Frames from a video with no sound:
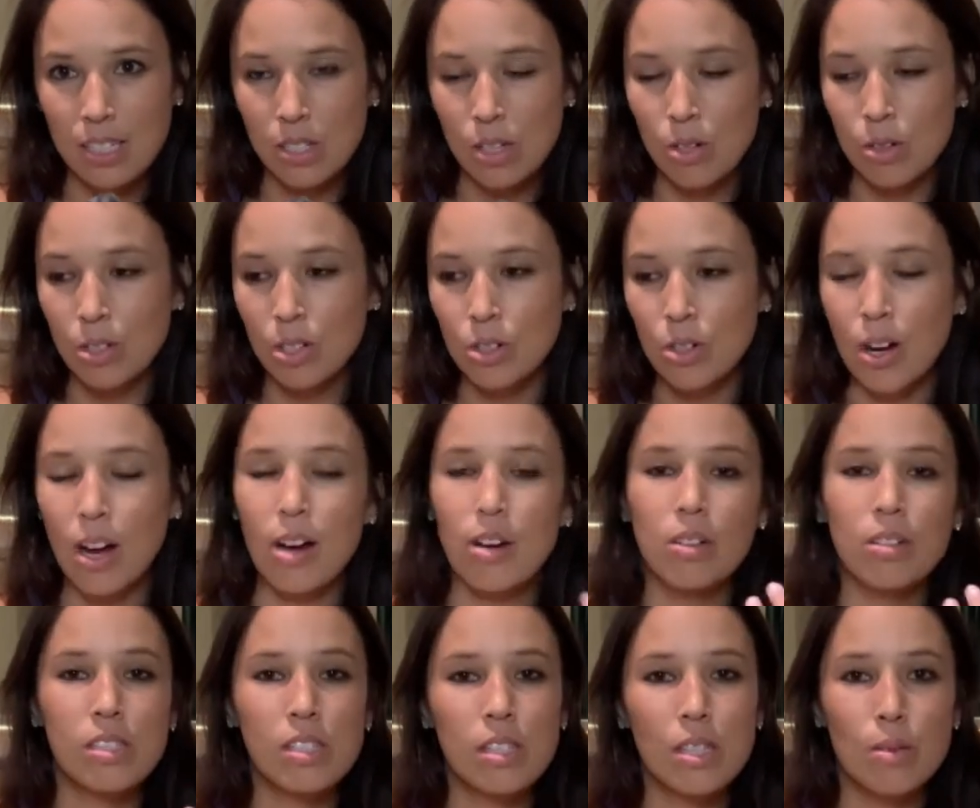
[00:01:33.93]
So you know how
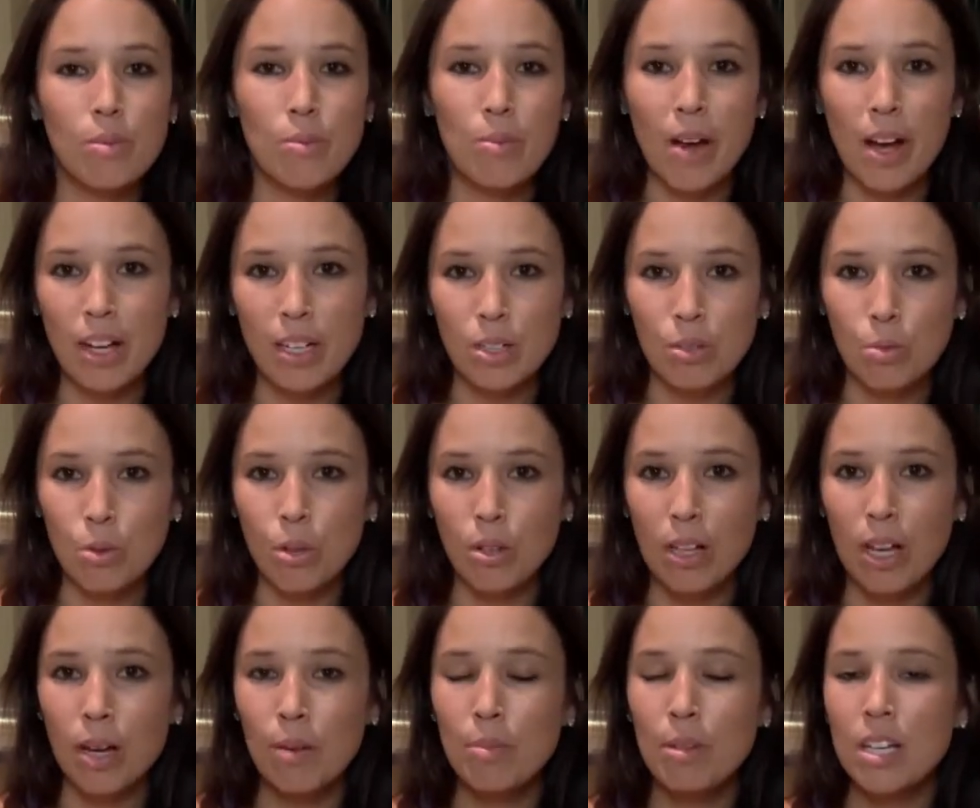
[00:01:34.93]
a sleeping bag can roll
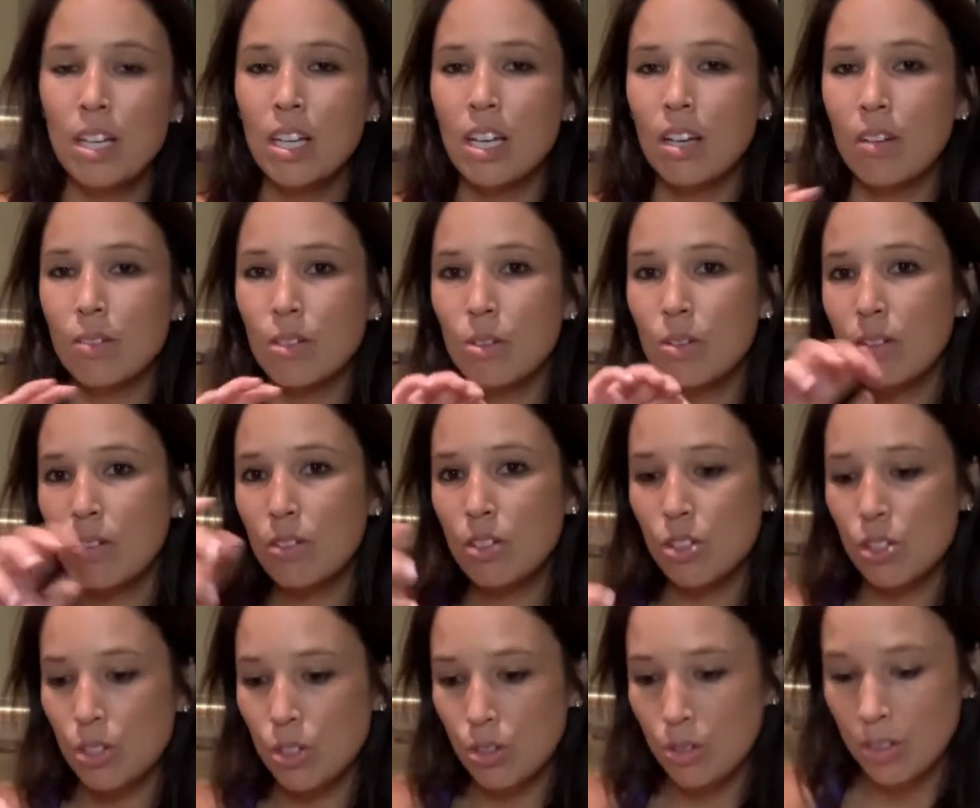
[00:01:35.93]
up? If you have a
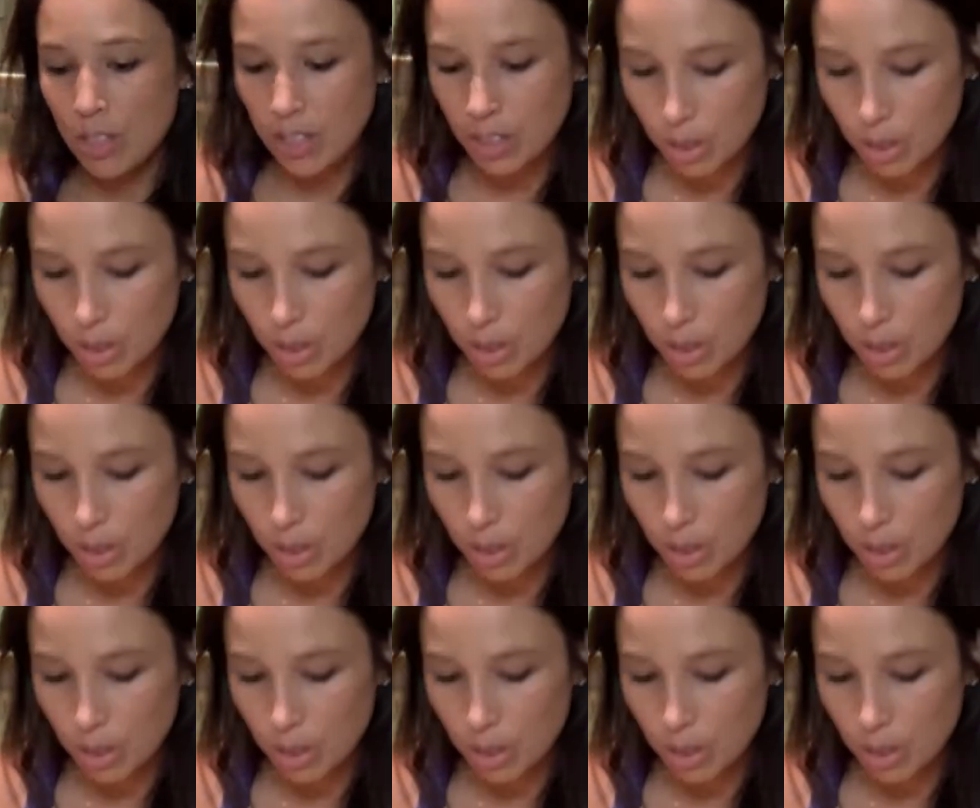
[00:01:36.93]
shoe that